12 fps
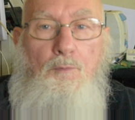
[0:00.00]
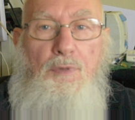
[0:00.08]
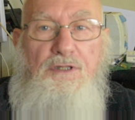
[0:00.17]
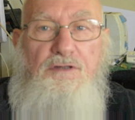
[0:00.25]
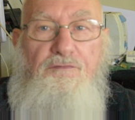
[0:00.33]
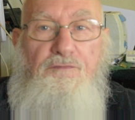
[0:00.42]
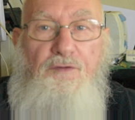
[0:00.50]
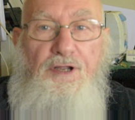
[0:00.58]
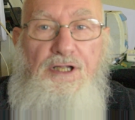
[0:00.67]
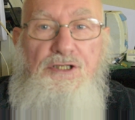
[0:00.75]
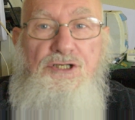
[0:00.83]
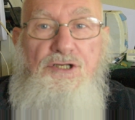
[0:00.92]
but the
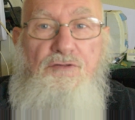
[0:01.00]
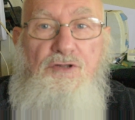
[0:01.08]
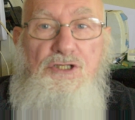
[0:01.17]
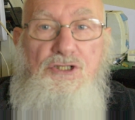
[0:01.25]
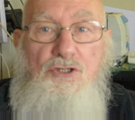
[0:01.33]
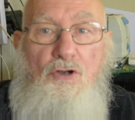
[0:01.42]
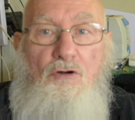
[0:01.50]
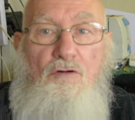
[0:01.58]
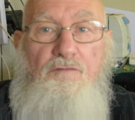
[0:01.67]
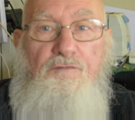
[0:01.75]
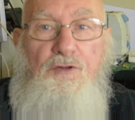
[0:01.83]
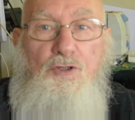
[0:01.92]
fridge, the
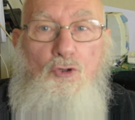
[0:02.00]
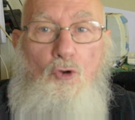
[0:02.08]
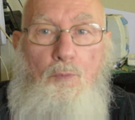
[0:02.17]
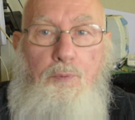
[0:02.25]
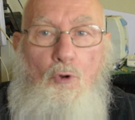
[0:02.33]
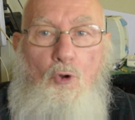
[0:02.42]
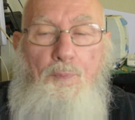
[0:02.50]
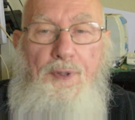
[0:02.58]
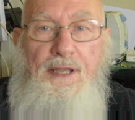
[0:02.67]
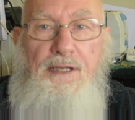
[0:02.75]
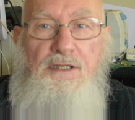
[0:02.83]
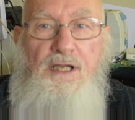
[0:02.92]
stove, the dual
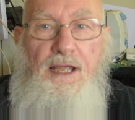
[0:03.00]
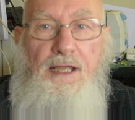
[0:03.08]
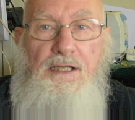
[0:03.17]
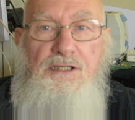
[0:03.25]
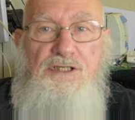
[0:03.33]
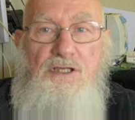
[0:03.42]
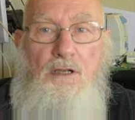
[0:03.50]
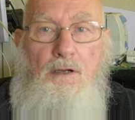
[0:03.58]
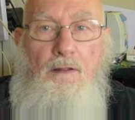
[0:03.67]
propane tanks,